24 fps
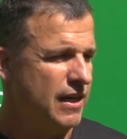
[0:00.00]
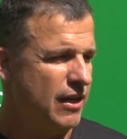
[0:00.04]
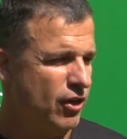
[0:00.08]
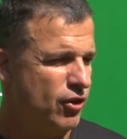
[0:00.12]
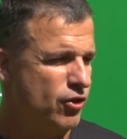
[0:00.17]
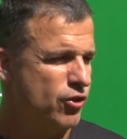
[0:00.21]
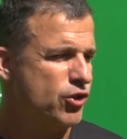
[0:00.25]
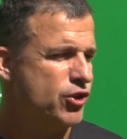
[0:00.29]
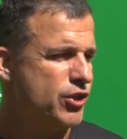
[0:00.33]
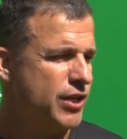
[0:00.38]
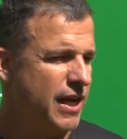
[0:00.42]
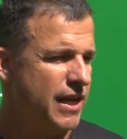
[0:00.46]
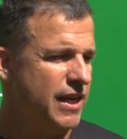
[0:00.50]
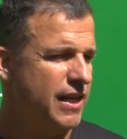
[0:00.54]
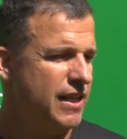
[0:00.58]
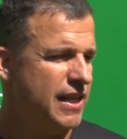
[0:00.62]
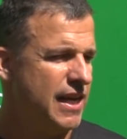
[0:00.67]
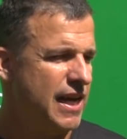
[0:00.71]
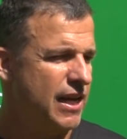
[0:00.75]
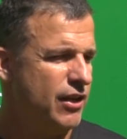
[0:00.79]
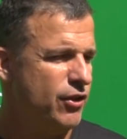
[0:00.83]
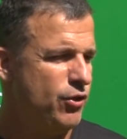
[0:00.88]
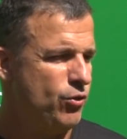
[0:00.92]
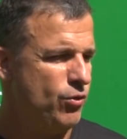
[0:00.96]
Understanding
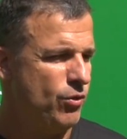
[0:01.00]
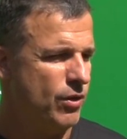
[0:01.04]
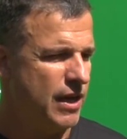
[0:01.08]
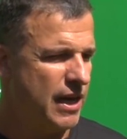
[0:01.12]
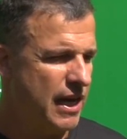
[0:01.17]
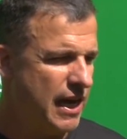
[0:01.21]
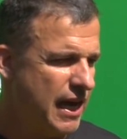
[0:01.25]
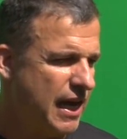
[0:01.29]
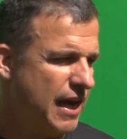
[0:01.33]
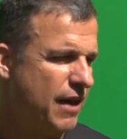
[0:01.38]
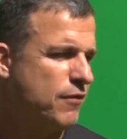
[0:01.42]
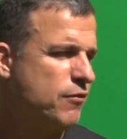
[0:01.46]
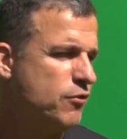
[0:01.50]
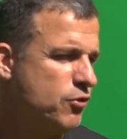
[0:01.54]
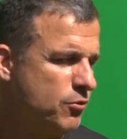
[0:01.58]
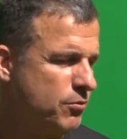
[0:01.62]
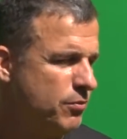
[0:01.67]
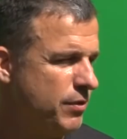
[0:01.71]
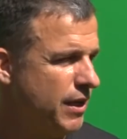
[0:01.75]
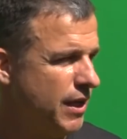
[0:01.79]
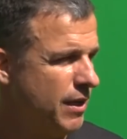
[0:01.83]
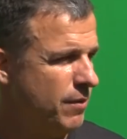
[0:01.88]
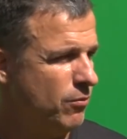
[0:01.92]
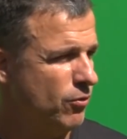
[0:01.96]
that you have to
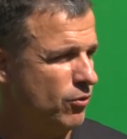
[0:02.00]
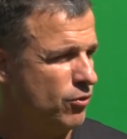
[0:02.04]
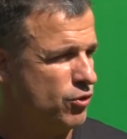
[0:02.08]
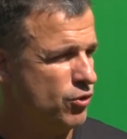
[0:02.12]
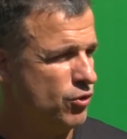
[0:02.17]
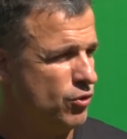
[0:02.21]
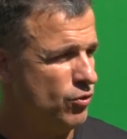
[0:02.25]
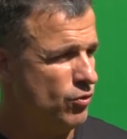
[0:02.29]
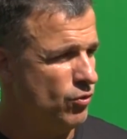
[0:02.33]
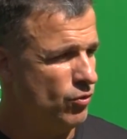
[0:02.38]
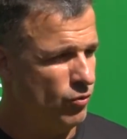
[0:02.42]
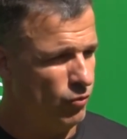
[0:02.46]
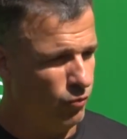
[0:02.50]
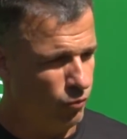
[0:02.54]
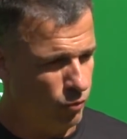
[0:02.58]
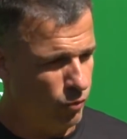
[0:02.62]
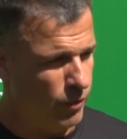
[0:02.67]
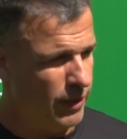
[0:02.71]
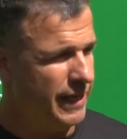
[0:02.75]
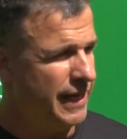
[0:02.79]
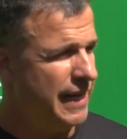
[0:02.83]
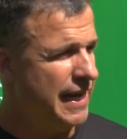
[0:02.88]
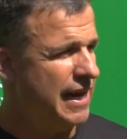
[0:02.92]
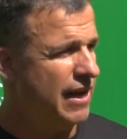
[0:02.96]
be able to
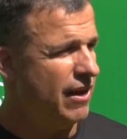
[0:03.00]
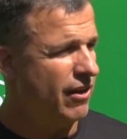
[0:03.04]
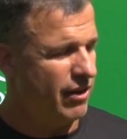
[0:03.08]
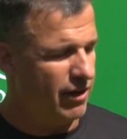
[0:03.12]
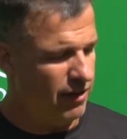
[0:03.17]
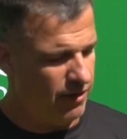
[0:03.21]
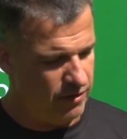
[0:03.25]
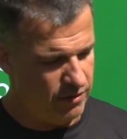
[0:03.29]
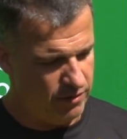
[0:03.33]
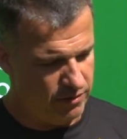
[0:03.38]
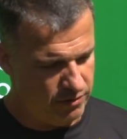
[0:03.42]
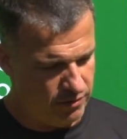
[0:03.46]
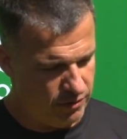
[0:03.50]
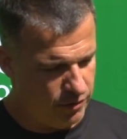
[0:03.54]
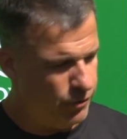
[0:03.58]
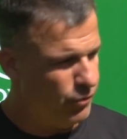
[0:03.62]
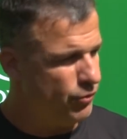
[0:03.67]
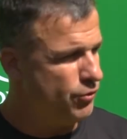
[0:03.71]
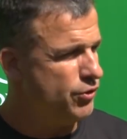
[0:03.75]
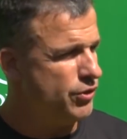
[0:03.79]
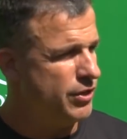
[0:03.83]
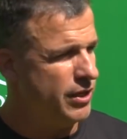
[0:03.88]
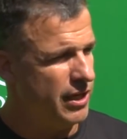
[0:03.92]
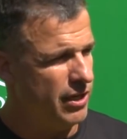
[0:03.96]
win out on
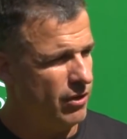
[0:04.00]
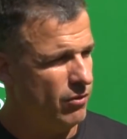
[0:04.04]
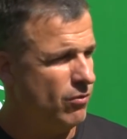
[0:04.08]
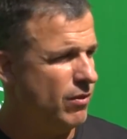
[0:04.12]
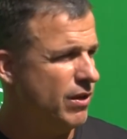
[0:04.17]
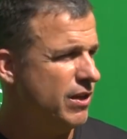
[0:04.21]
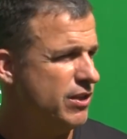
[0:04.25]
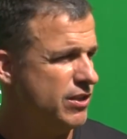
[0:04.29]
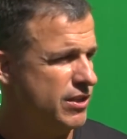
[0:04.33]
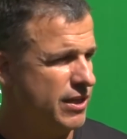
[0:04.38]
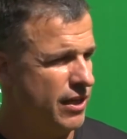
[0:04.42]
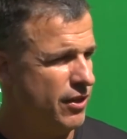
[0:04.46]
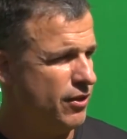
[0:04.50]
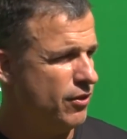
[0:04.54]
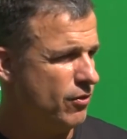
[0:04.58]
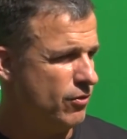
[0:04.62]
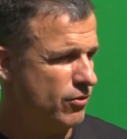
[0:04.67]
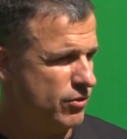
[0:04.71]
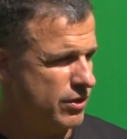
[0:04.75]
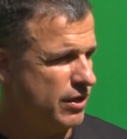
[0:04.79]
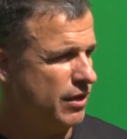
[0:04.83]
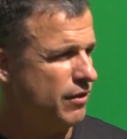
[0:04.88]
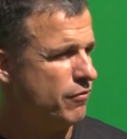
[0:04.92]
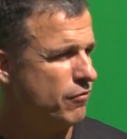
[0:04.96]
Tuesday, Wednesday,
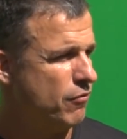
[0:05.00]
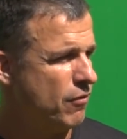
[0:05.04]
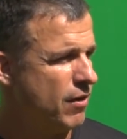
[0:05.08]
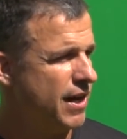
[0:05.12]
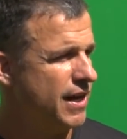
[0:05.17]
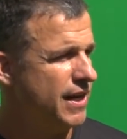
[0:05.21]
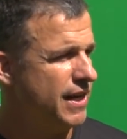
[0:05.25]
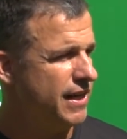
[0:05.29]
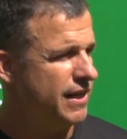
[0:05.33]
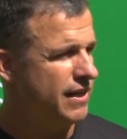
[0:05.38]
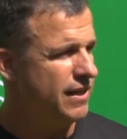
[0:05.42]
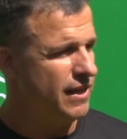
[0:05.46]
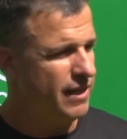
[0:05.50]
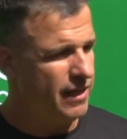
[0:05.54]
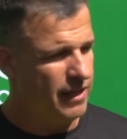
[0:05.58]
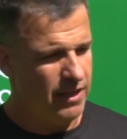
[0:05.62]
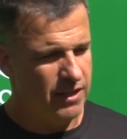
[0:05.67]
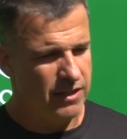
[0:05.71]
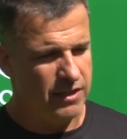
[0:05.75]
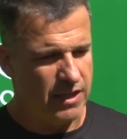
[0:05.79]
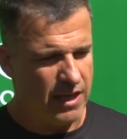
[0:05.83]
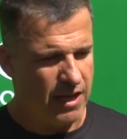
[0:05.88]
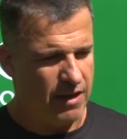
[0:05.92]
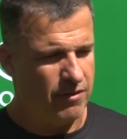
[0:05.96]
Thursday, Friday
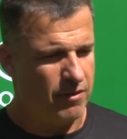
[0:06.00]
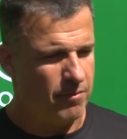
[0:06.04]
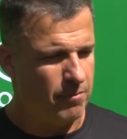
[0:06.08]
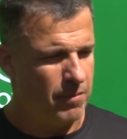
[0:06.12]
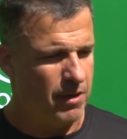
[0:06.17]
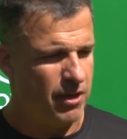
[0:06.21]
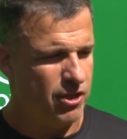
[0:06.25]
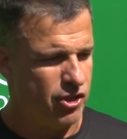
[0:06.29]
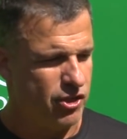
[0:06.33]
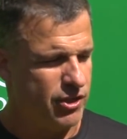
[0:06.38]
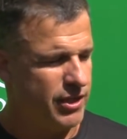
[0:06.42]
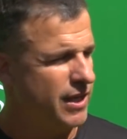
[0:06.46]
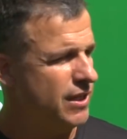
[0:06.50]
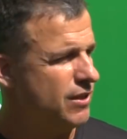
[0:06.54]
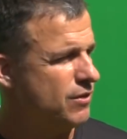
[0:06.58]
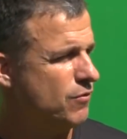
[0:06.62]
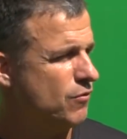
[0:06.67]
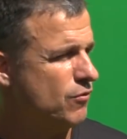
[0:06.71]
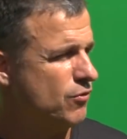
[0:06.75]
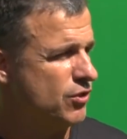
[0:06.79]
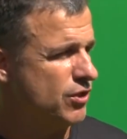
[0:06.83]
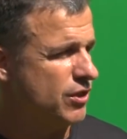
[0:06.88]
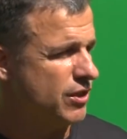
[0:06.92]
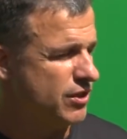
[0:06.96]
to have the best chance
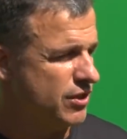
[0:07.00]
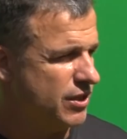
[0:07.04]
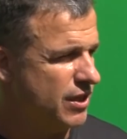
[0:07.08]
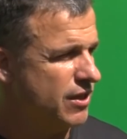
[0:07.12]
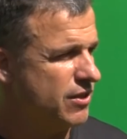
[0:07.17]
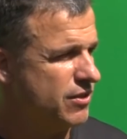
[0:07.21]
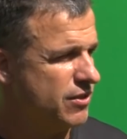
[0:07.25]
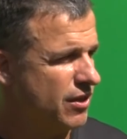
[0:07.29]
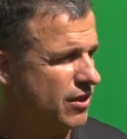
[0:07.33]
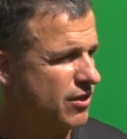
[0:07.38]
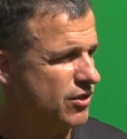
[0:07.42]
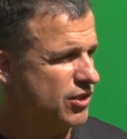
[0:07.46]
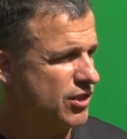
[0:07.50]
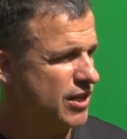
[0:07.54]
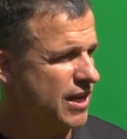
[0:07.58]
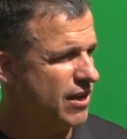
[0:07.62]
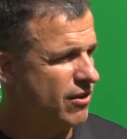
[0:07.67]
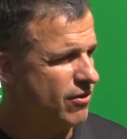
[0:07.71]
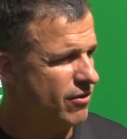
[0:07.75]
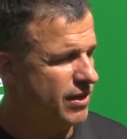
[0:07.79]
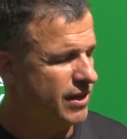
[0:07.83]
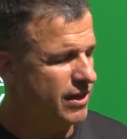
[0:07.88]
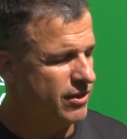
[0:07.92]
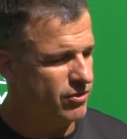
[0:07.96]
for success on
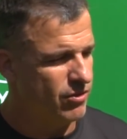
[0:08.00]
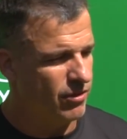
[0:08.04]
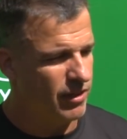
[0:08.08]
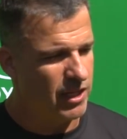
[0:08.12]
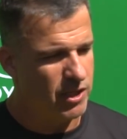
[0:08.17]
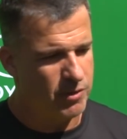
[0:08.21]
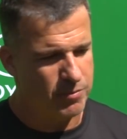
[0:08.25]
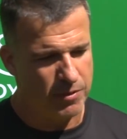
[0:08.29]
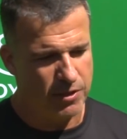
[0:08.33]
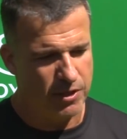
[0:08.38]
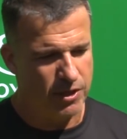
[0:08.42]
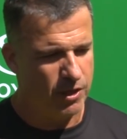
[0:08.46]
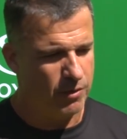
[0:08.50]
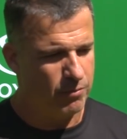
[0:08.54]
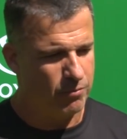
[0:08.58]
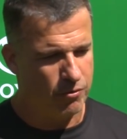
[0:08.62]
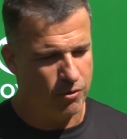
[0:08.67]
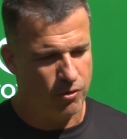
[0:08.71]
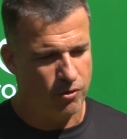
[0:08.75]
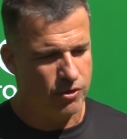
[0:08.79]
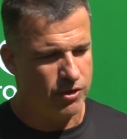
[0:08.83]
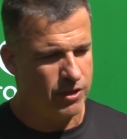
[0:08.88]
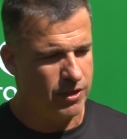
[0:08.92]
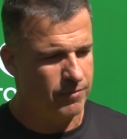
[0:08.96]
Saturday. So that's been the
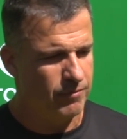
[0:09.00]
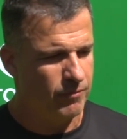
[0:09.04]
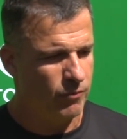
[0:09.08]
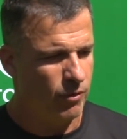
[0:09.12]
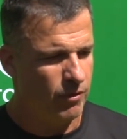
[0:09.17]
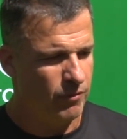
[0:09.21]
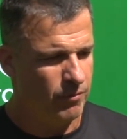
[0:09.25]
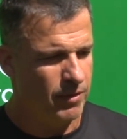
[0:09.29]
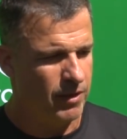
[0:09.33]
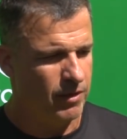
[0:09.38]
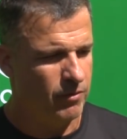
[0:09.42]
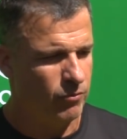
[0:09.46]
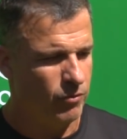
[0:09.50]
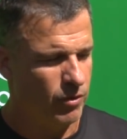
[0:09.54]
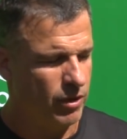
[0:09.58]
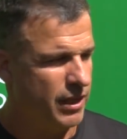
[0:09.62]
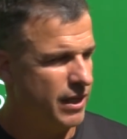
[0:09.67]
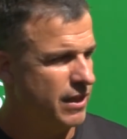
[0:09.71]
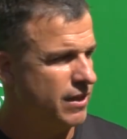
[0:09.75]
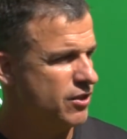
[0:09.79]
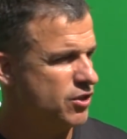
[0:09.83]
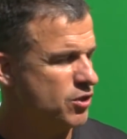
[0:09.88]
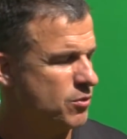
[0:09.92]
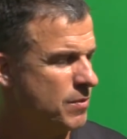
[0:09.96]
approach, and we've been
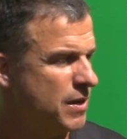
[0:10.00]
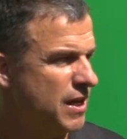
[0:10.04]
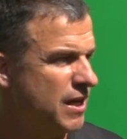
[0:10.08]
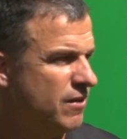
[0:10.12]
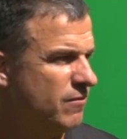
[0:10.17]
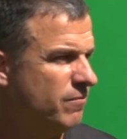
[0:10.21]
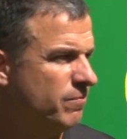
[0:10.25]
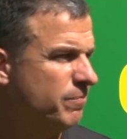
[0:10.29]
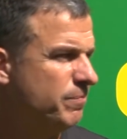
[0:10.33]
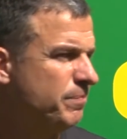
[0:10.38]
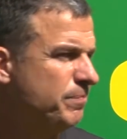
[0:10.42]
relentless about it.